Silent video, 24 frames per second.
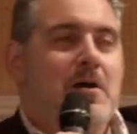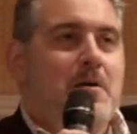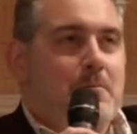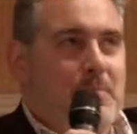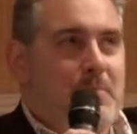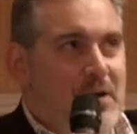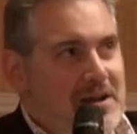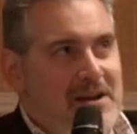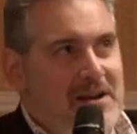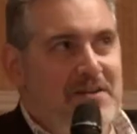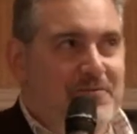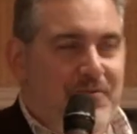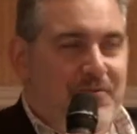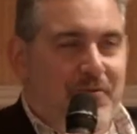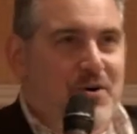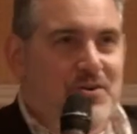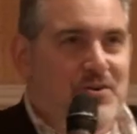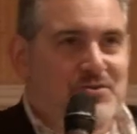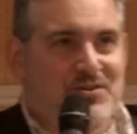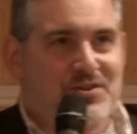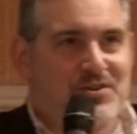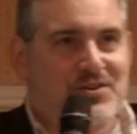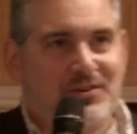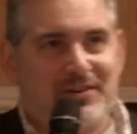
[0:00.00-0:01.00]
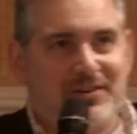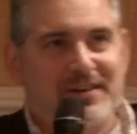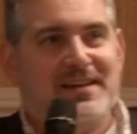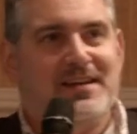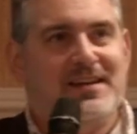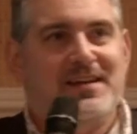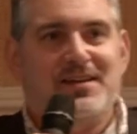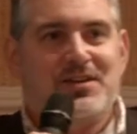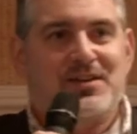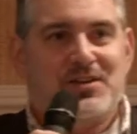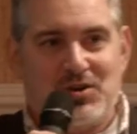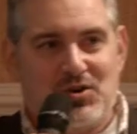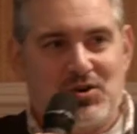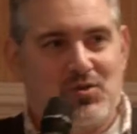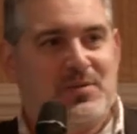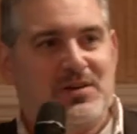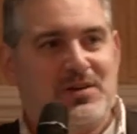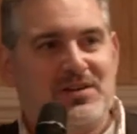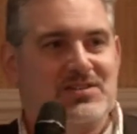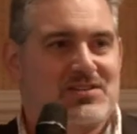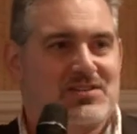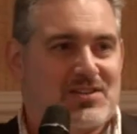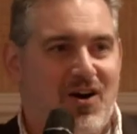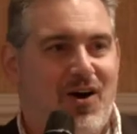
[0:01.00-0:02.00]
But unfortunately,
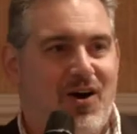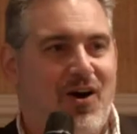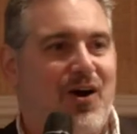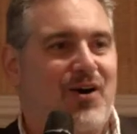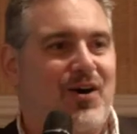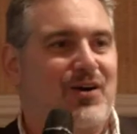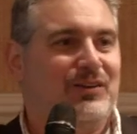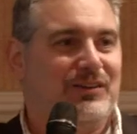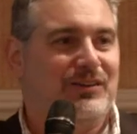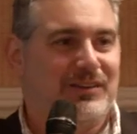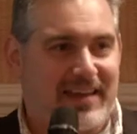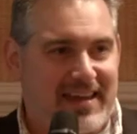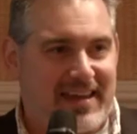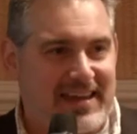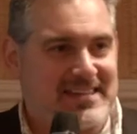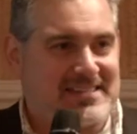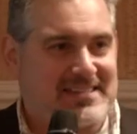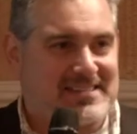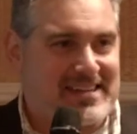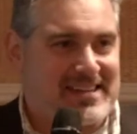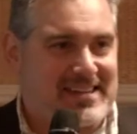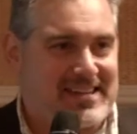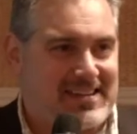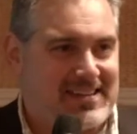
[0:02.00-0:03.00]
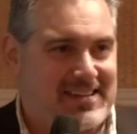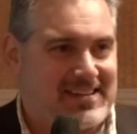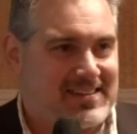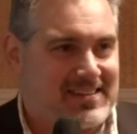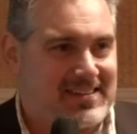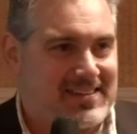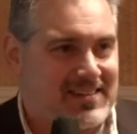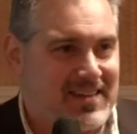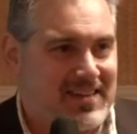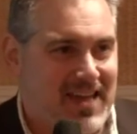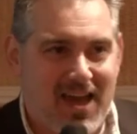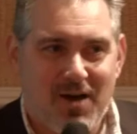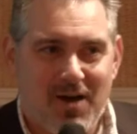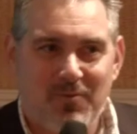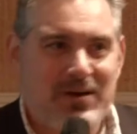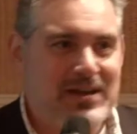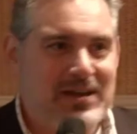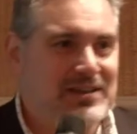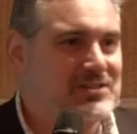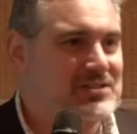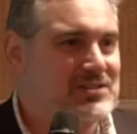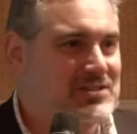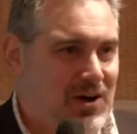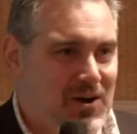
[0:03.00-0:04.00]
humans are lazy and
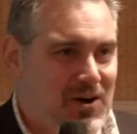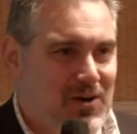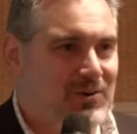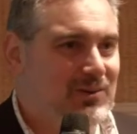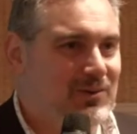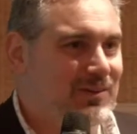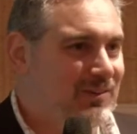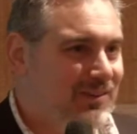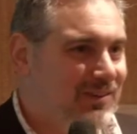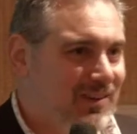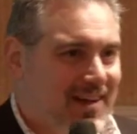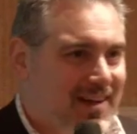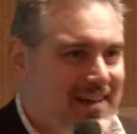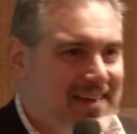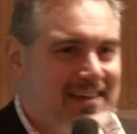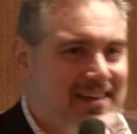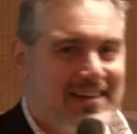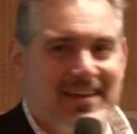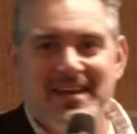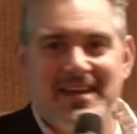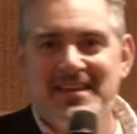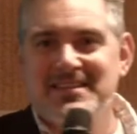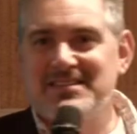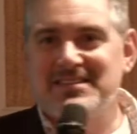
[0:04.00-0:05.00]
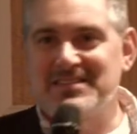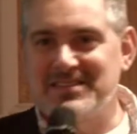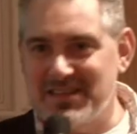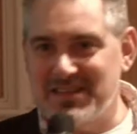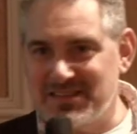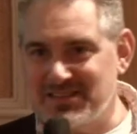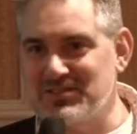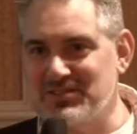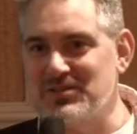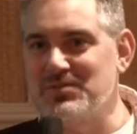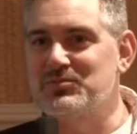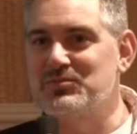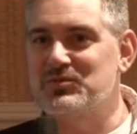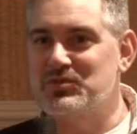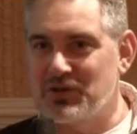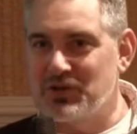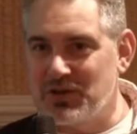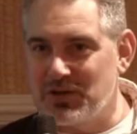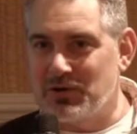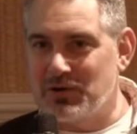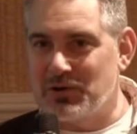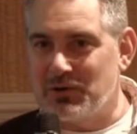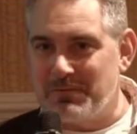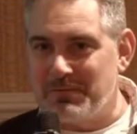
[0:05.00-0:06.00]
we don't like system
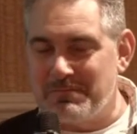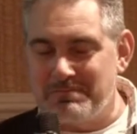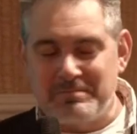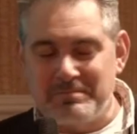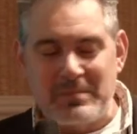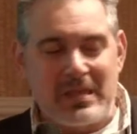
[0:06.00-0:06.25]
two.